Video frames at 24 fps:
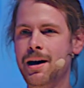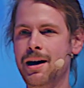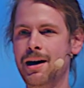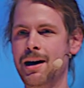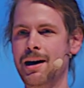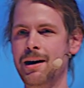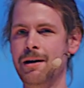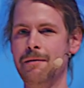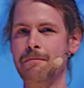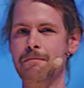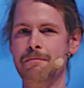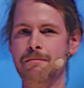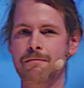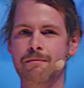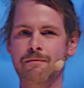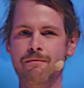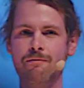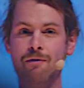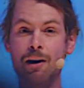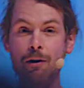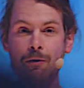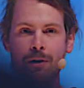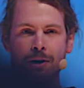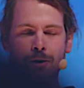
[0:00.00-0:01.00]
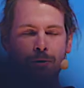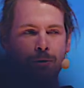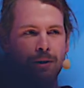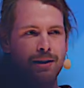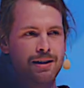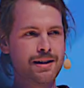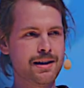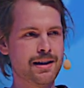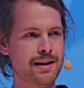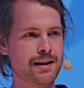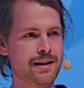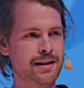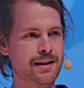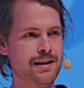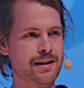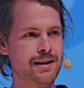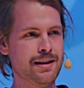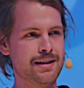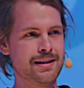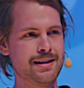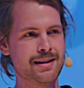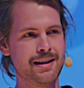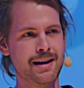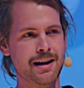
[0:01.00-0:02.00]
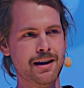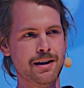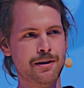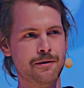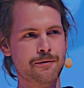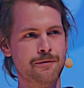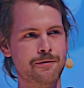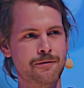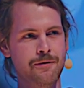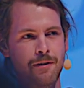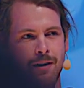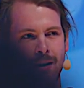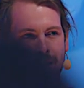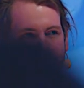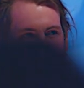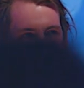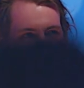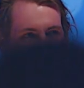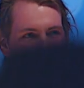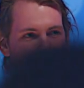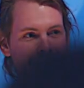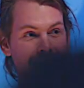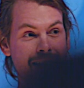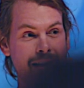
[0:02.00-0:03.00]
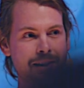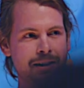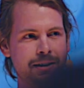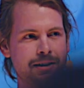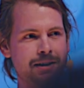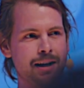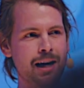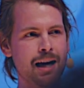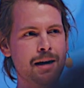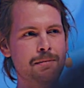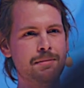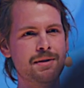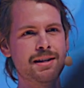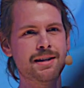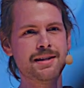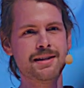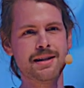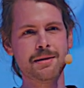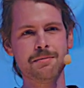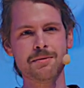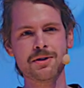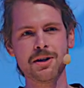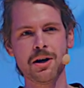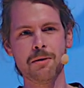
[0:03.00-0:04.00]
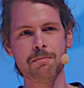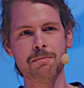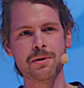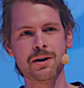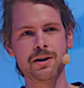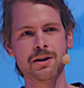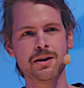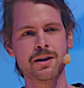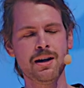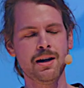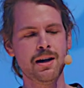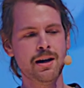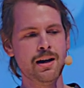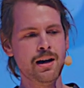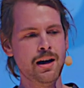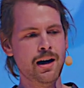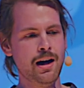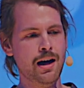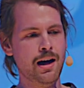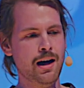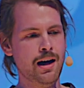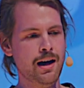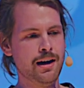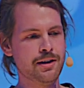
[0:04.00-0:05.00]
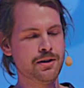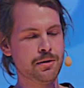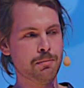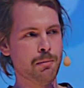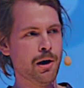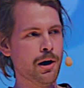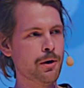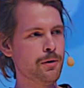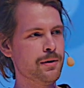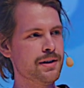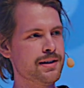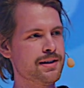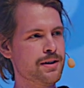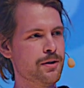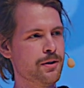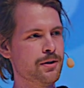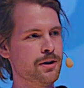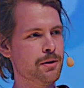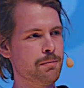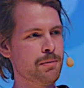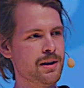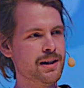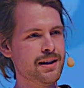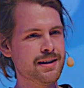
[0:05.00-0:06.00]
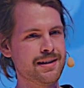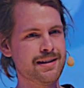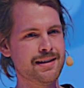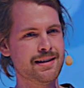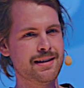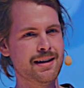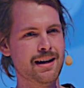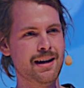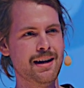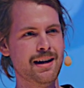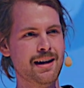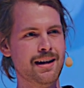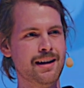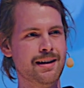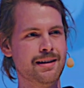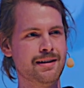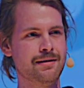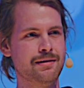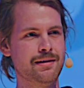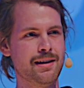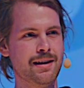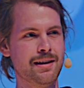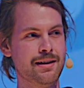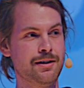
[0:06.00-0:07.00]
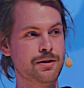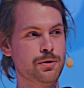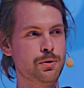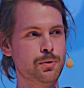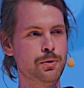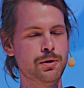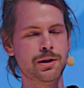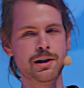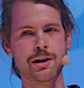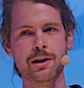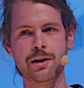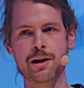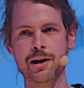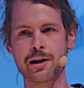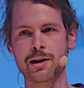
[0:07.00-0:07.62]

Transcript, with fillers: uh, very interested in this kind of uh, static type system topic. tomorrow is going to be this, the two-year